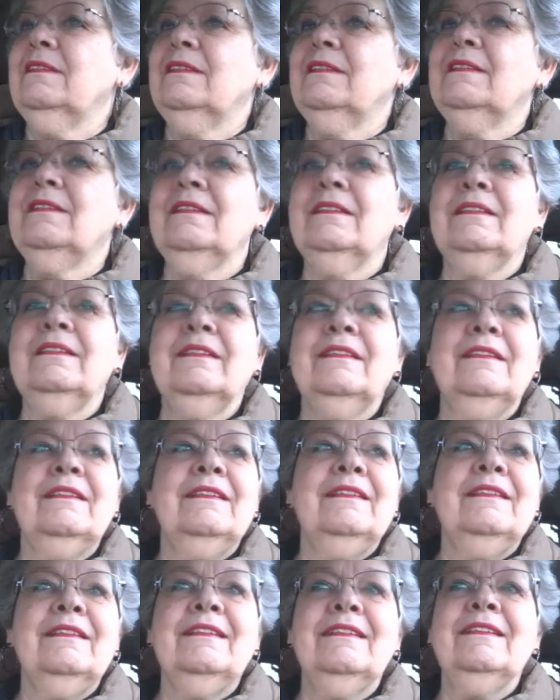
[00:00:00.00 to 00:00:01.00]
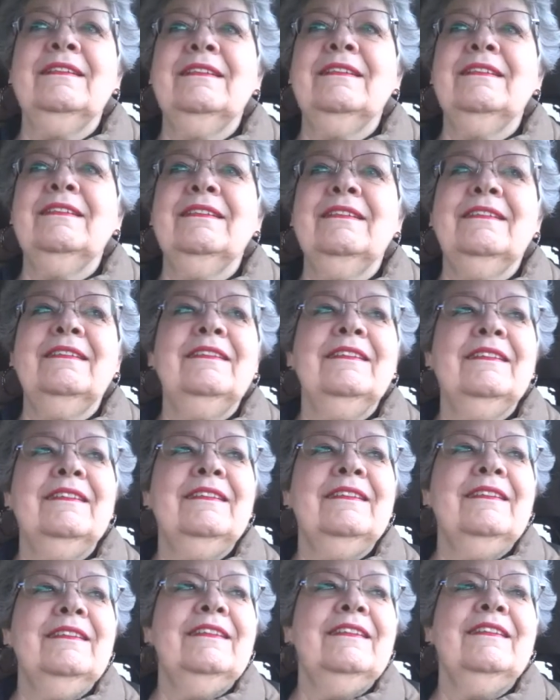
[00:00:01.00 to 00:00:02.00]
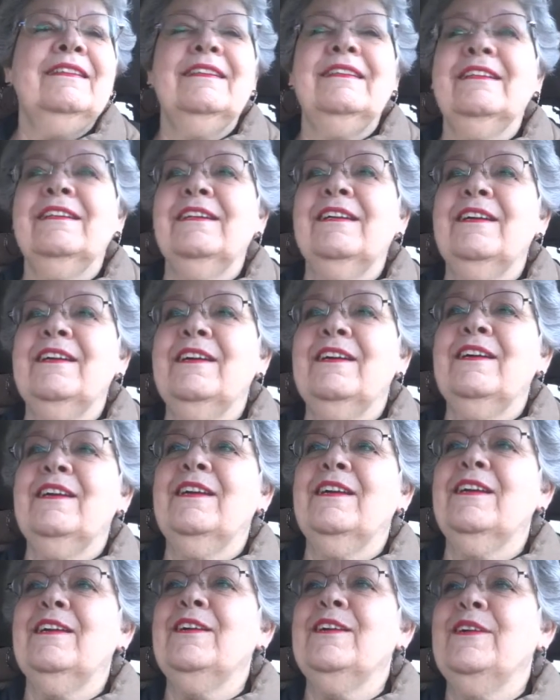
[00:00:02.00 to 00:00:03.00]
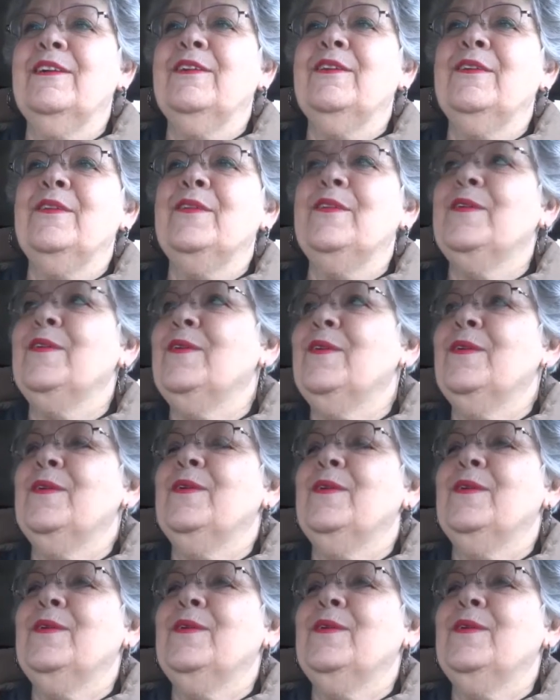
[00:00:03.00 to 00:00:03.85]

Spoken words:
(silence)